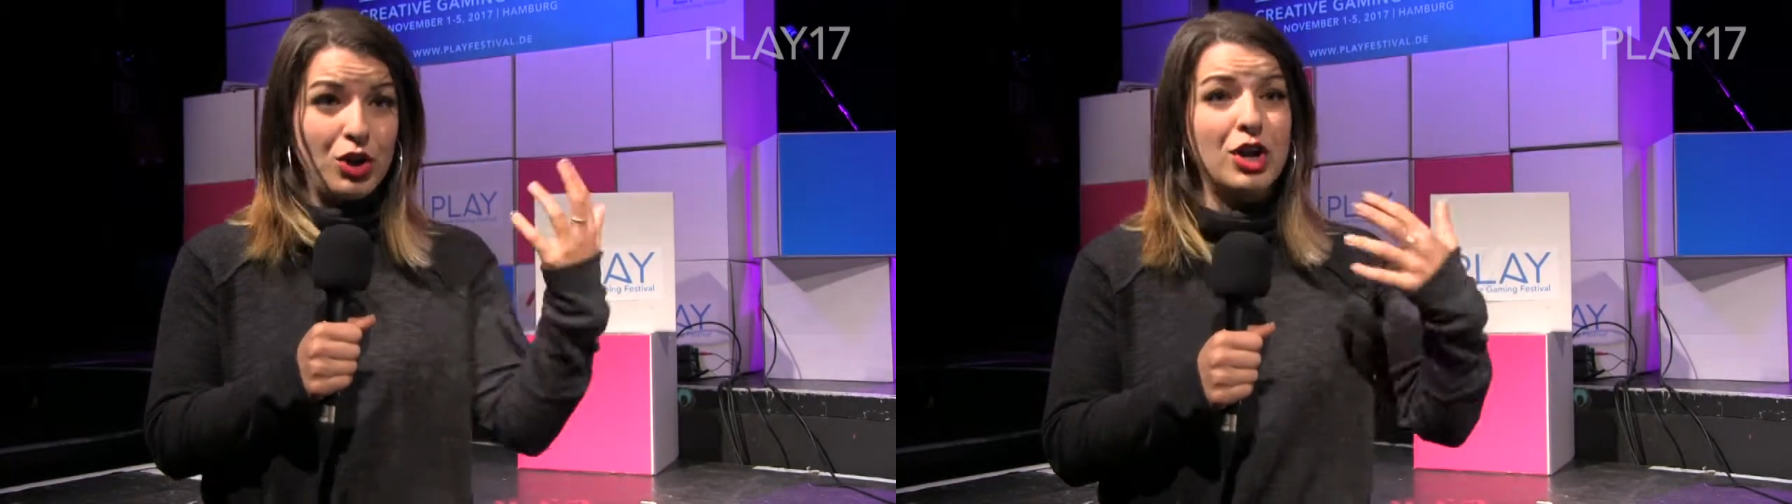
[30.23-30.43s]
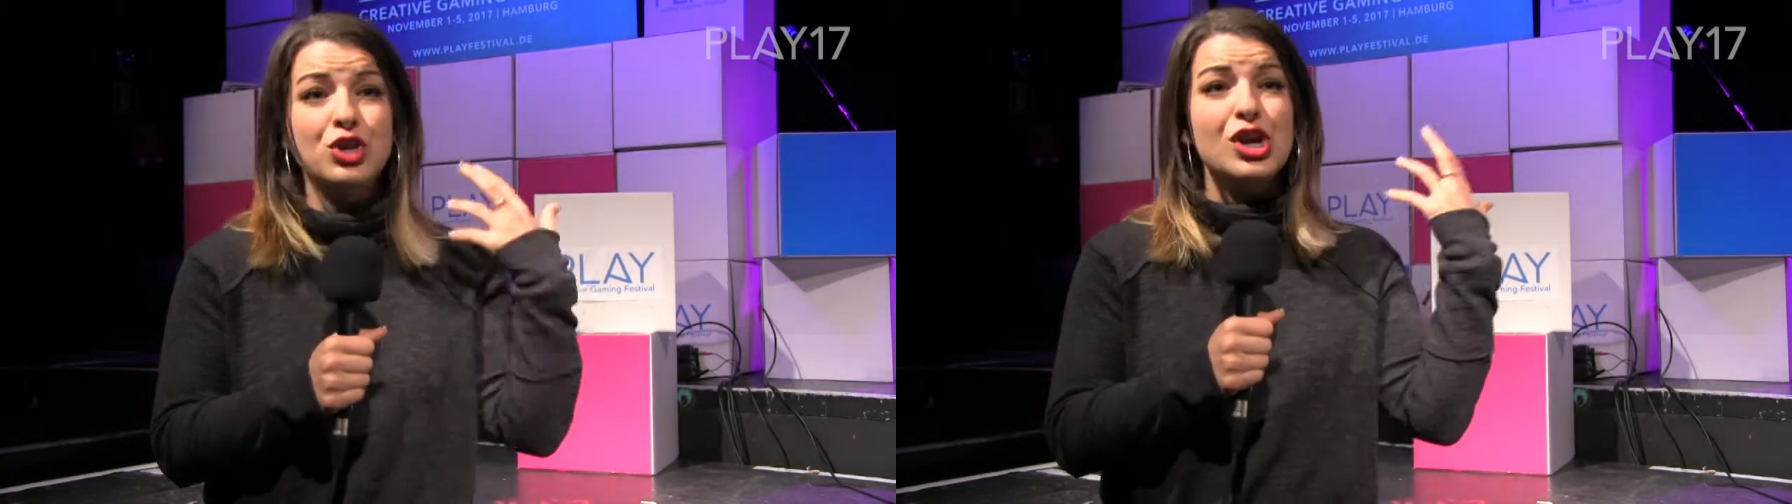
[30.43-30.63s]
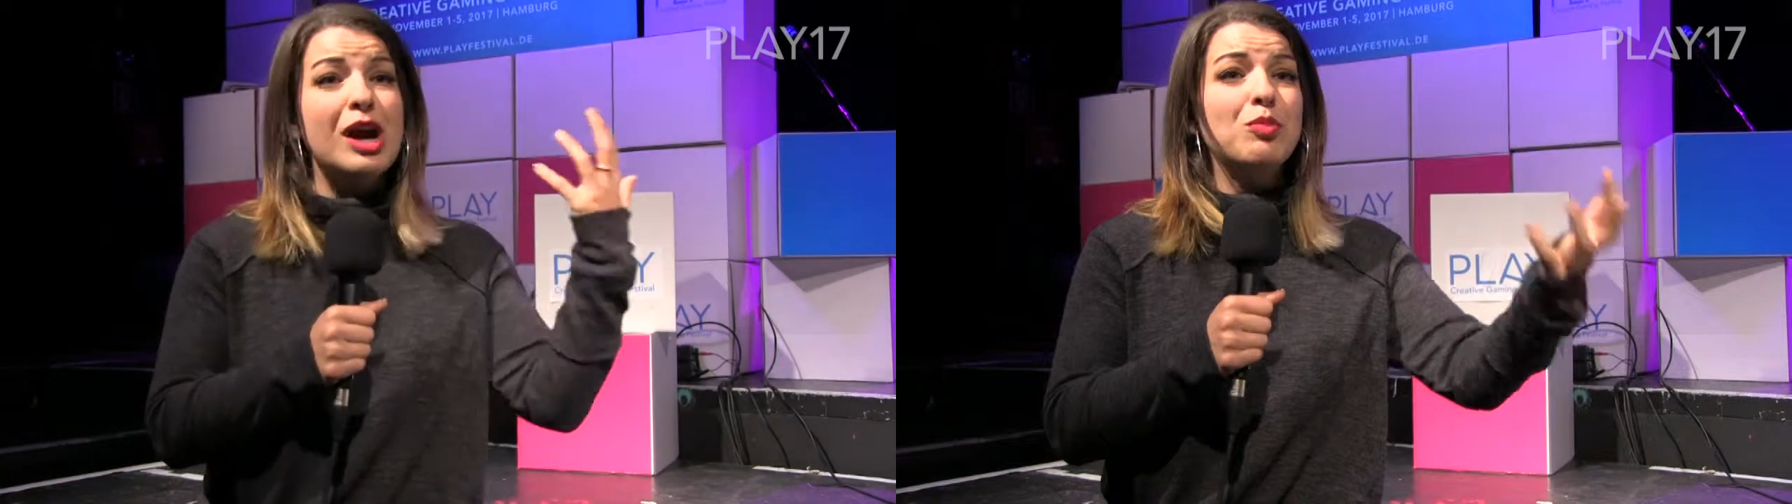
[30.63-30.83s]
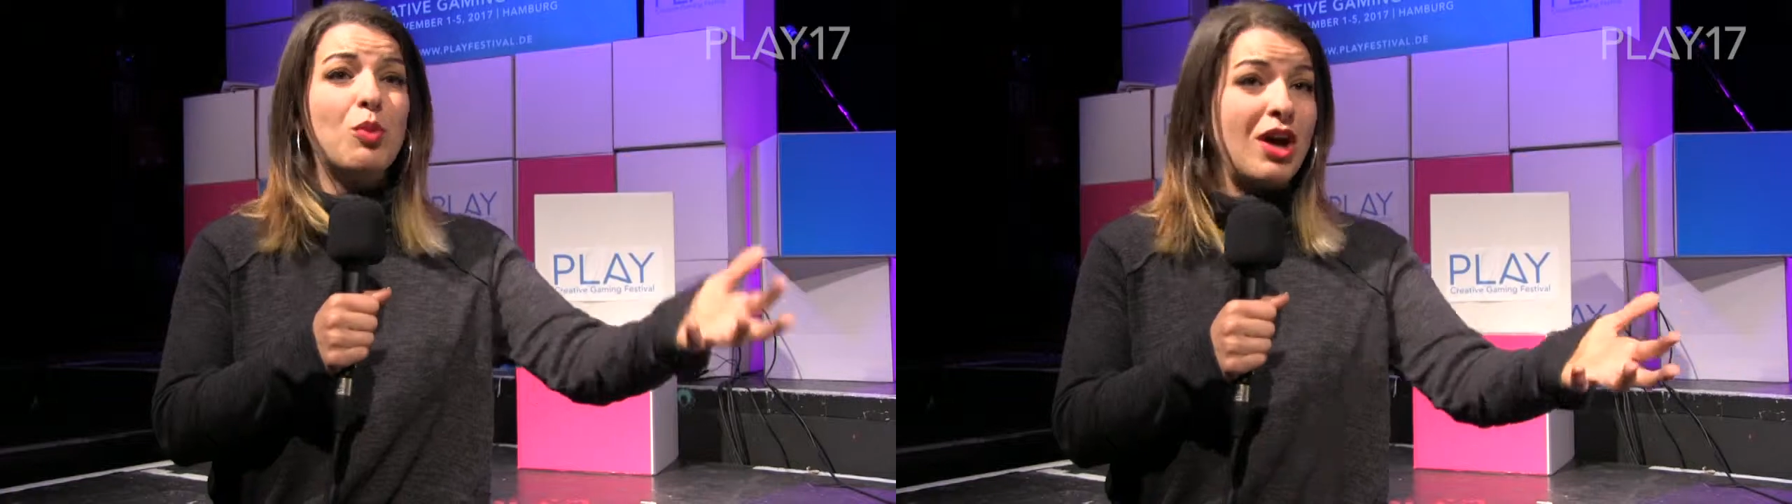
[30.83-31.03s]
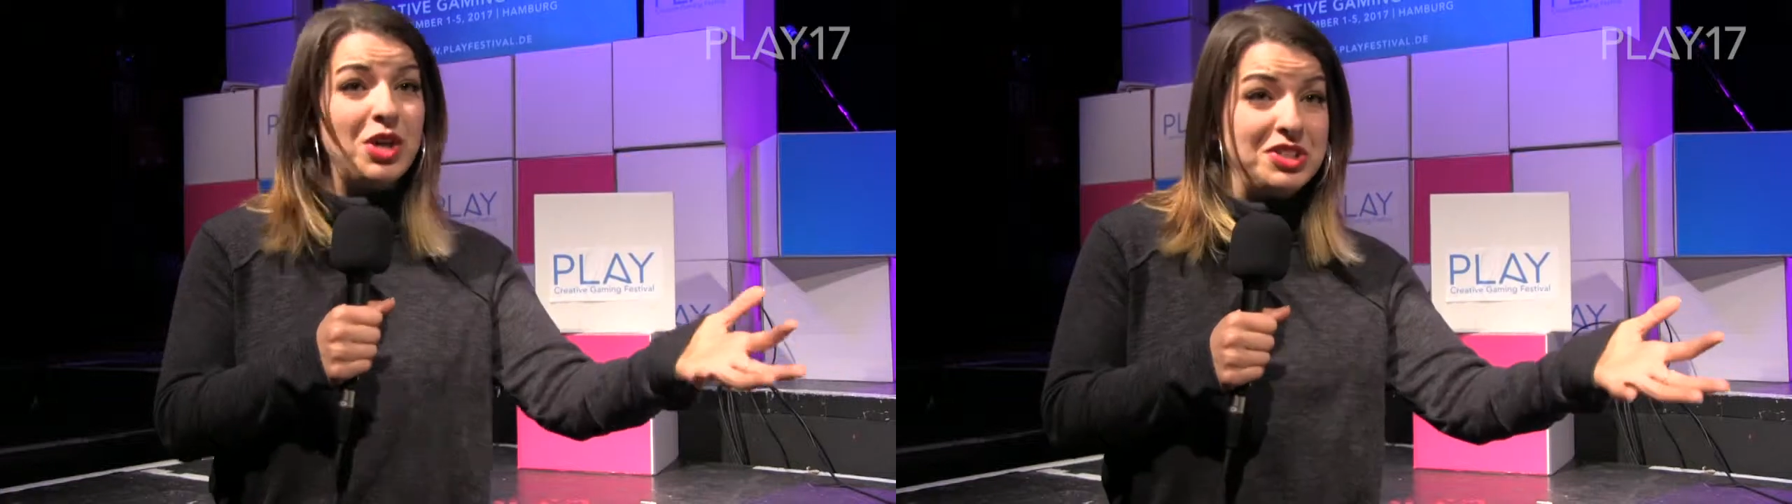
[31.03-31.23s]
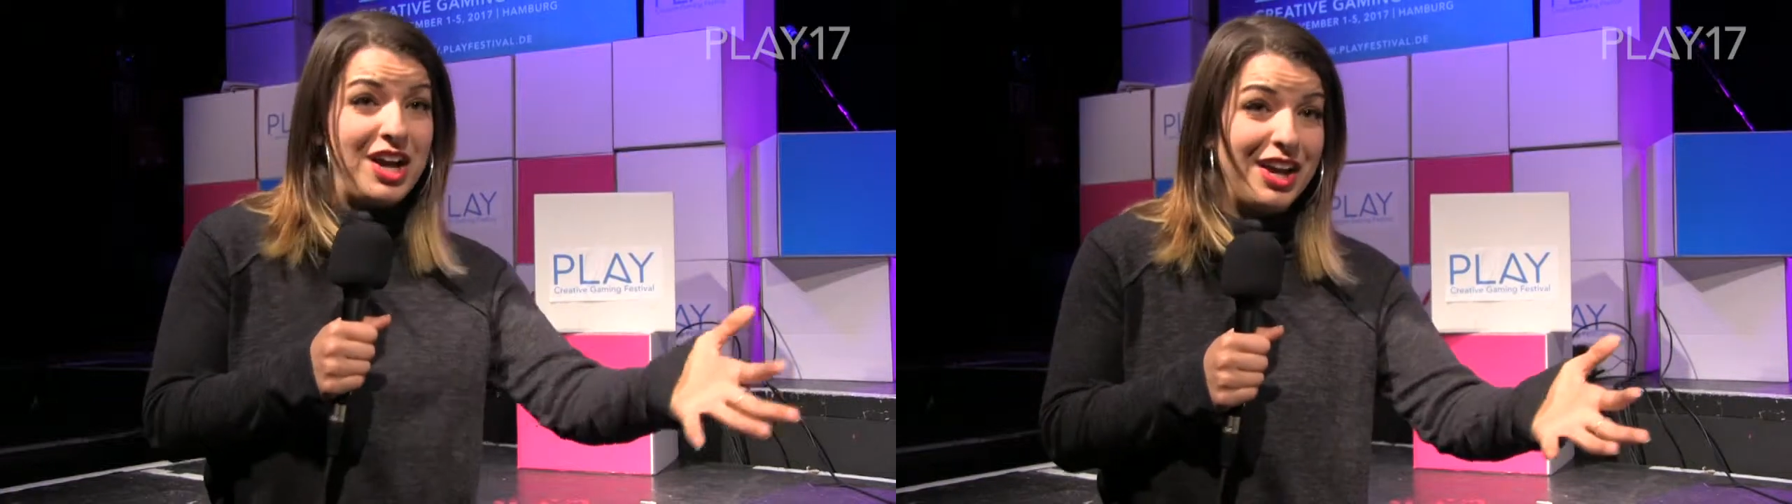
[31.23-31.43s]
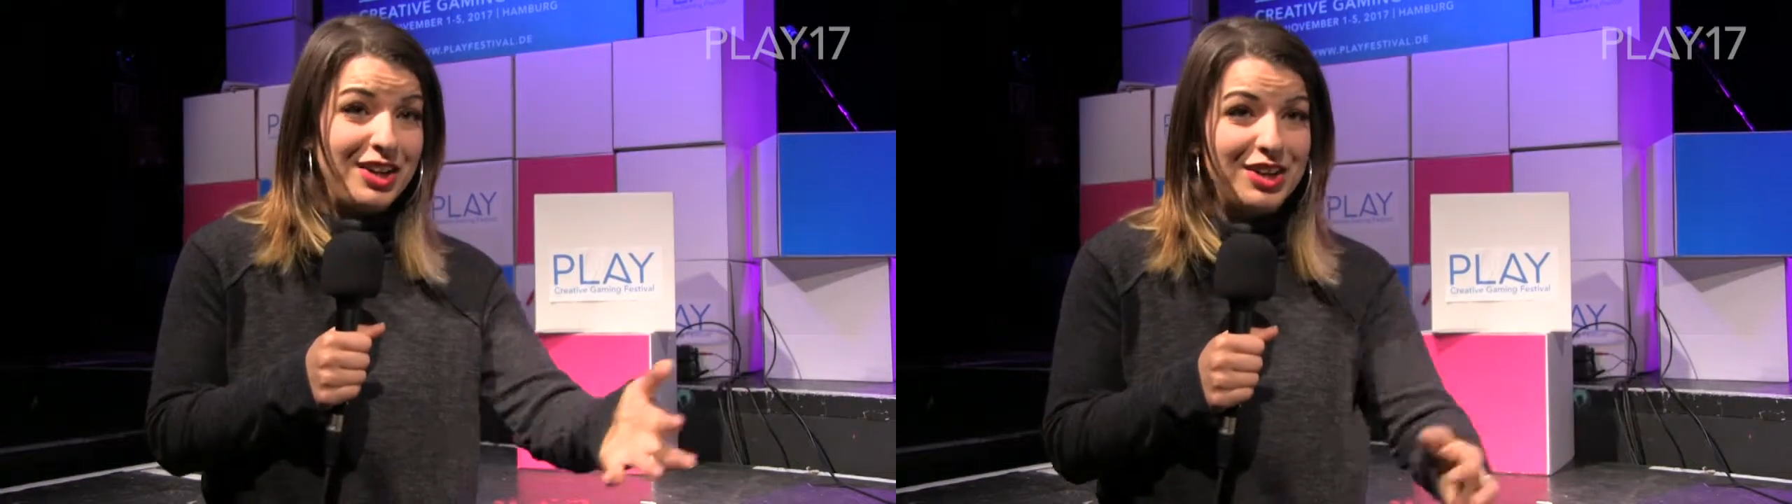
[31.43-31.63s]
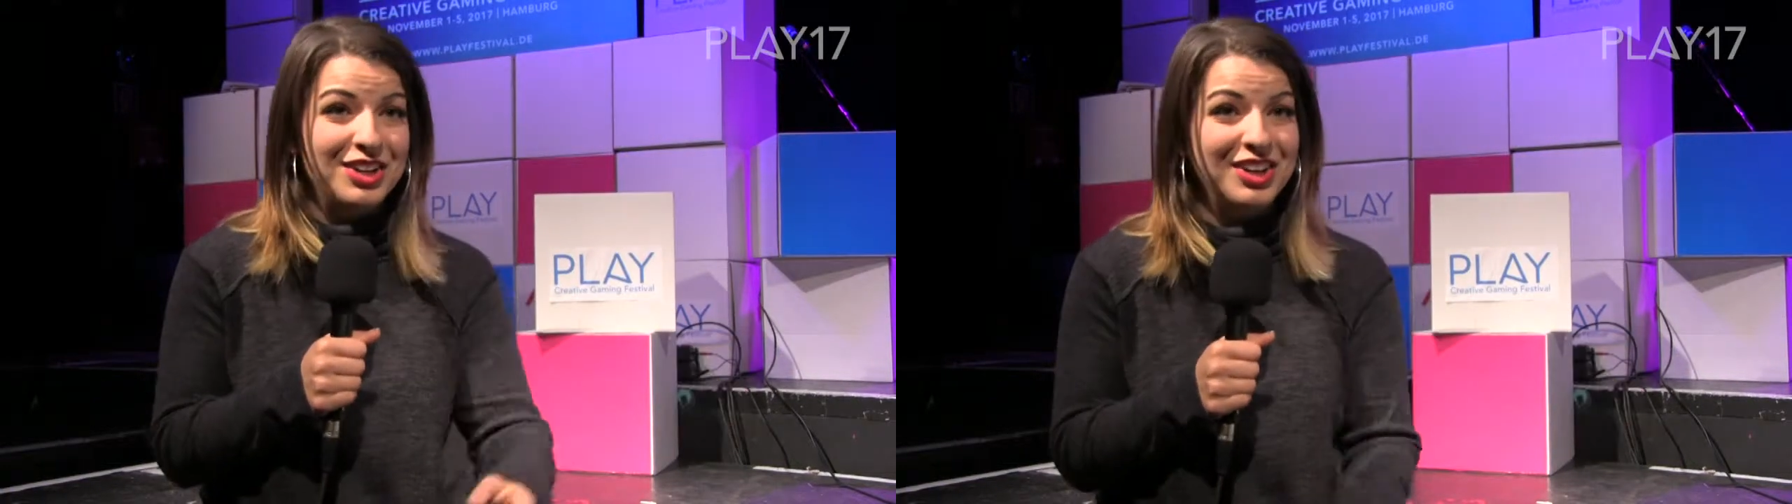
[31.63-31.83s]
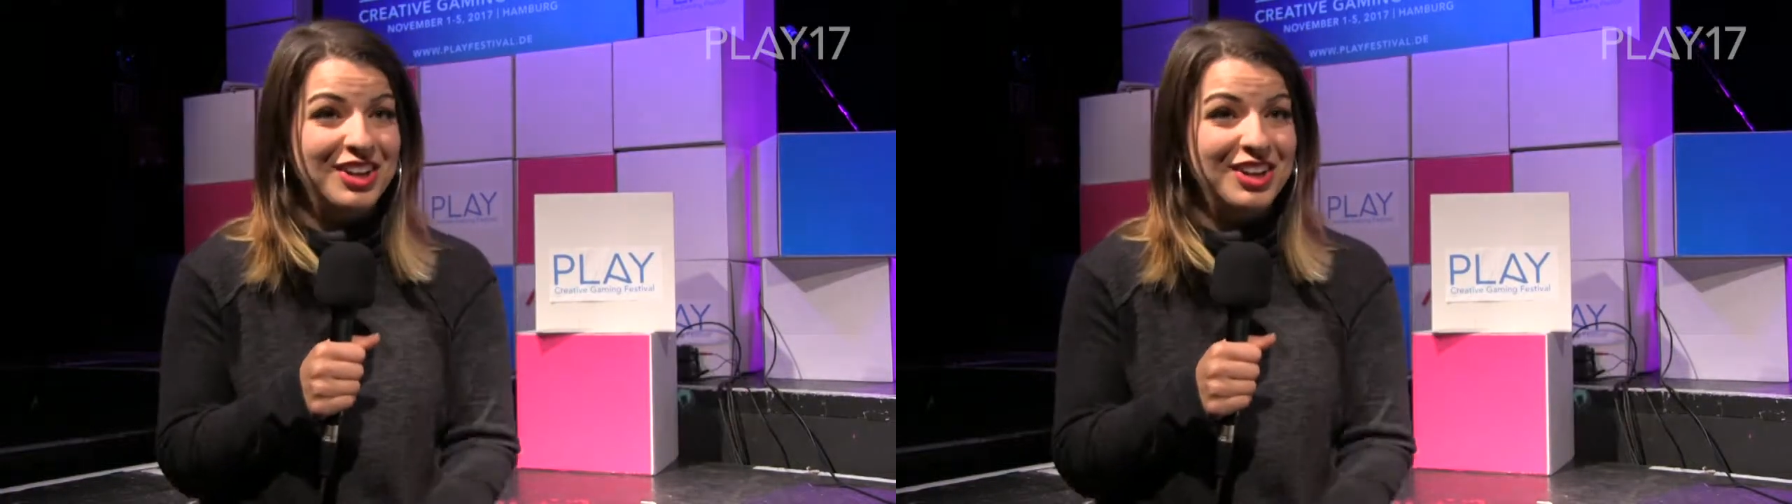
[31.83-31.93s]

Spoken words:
a job well done.